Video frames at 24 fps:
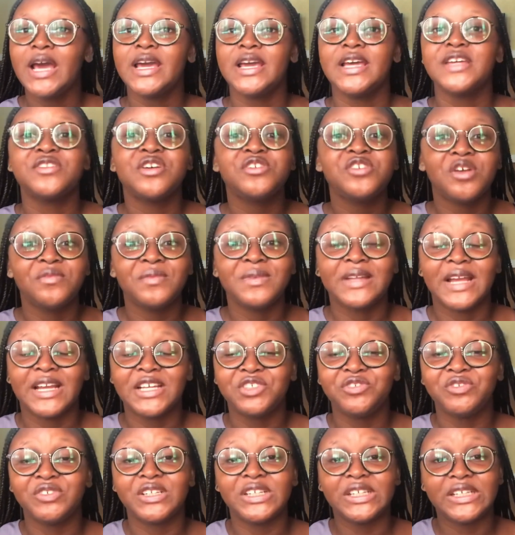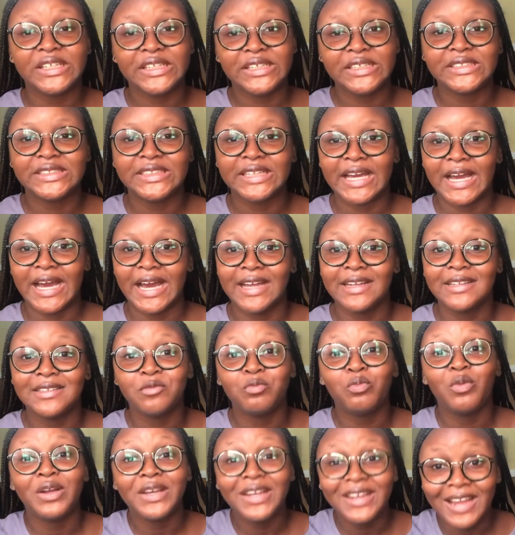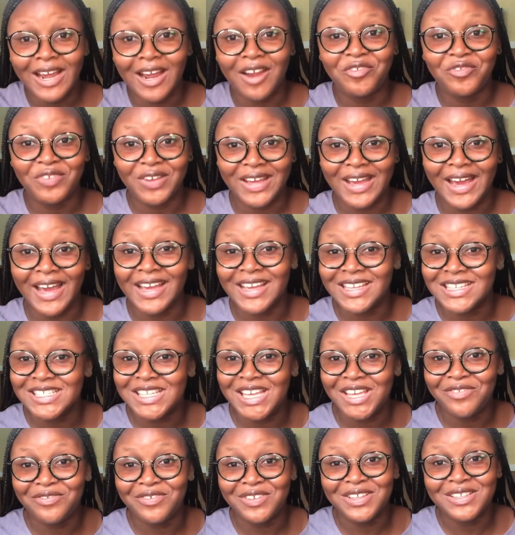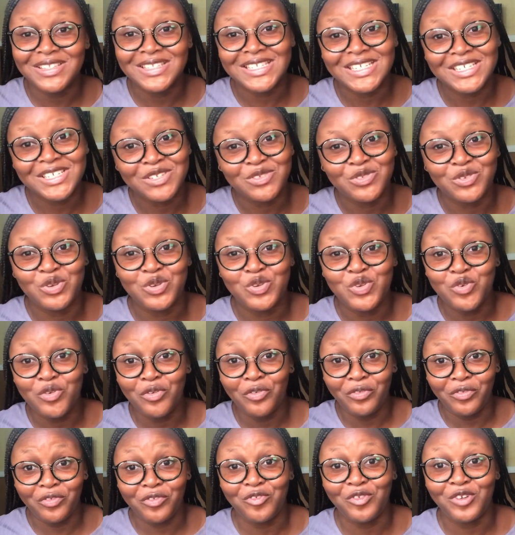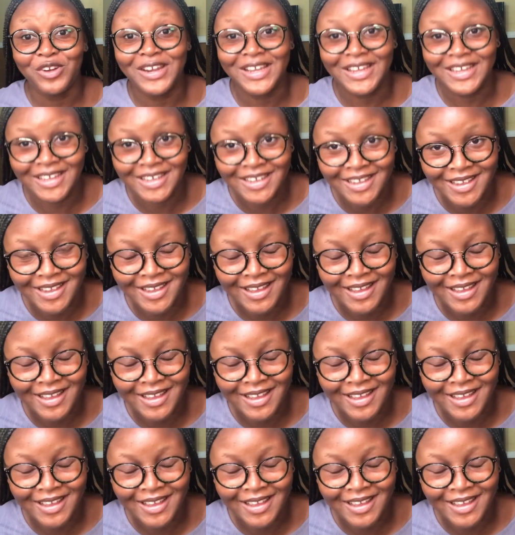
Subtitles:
It's not something that is really easy, and Money Africa is giving this to you free.